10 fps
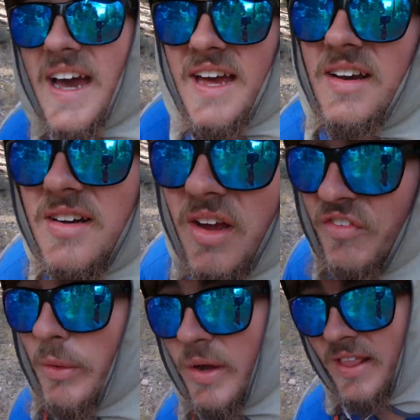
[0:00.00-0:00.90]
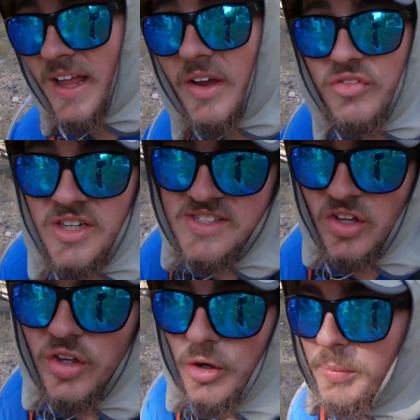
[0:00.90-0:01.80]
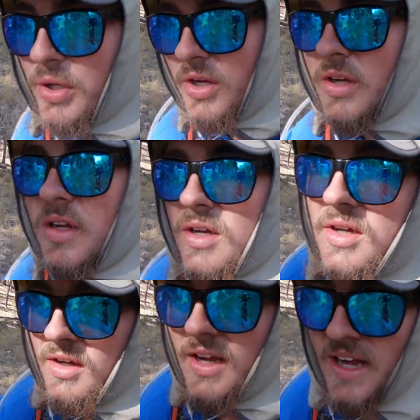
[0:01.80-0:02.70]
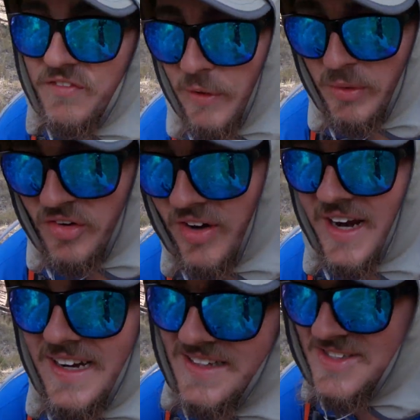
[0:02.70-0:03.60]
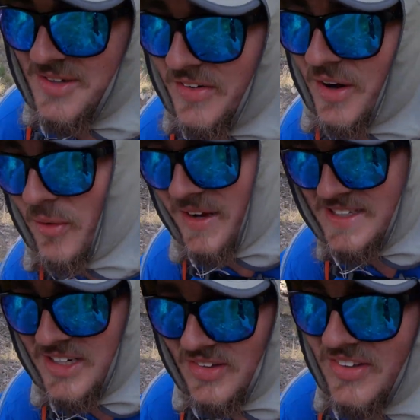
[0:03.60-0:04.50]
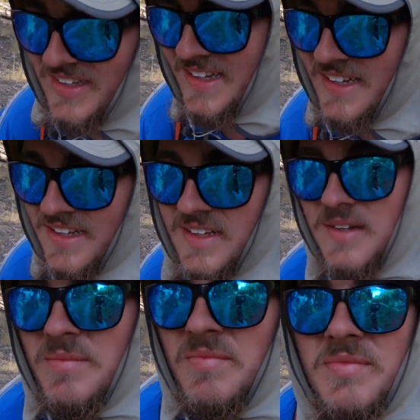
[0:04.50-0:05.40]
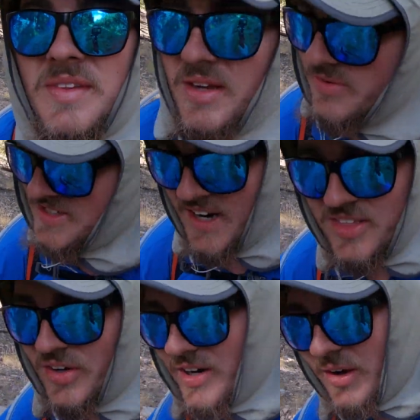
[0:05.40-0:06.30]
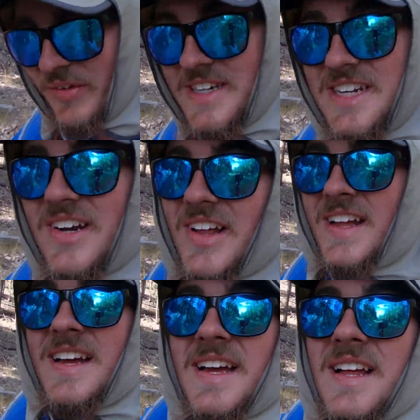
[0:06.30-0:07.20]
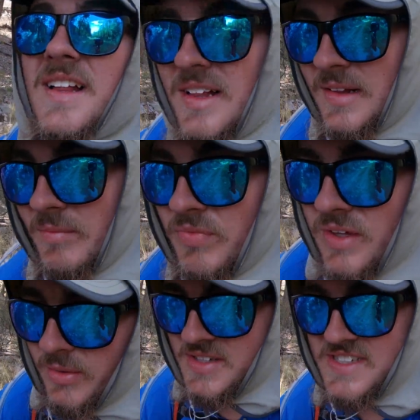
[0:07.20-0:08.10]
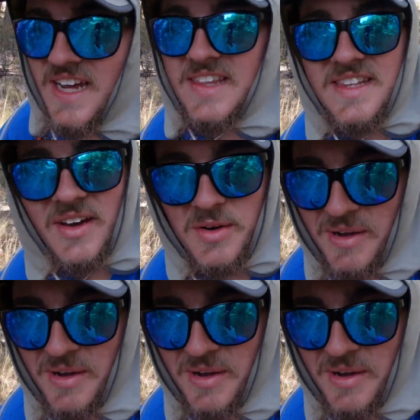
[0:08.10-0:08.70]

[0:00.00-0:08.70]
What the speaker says: that if I went left, it's a loop, and if I went right, it's the railway tunnel. It was not the railway tunnel. It was death down a